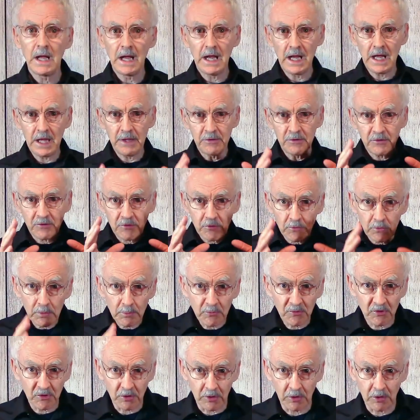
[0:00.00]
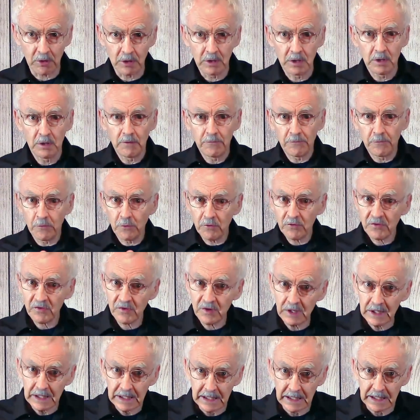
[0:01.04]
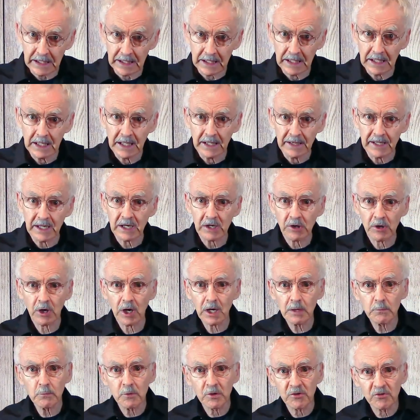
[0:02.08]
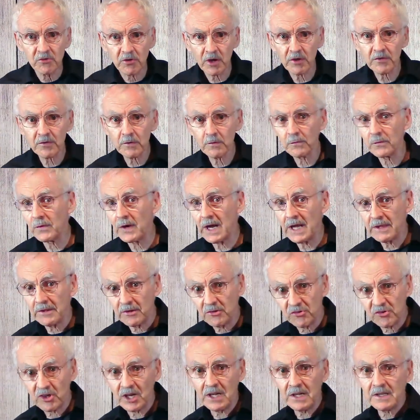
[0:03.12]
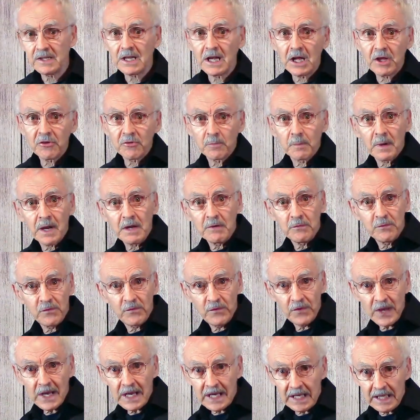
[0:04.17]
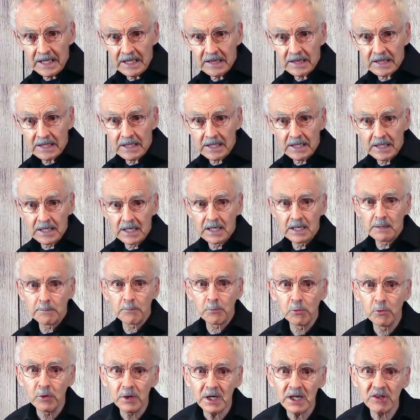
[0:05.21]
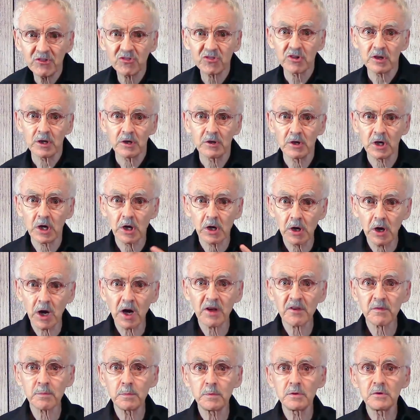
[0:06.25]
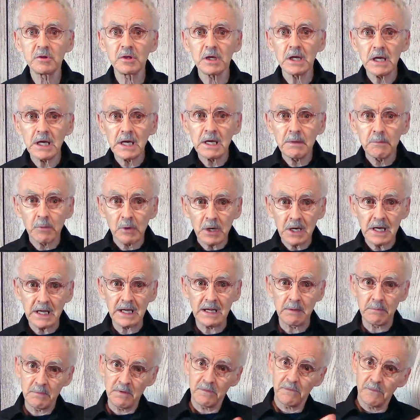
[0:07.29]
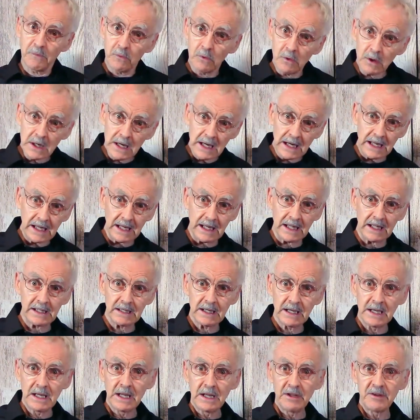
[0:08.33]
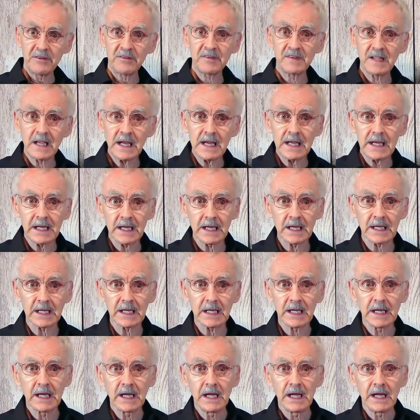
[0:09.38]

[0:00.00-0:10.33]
"And the Scripture, foreseeing that God would justify the Gentiles by faith, preached the gospel to Abraham beforehand, saying,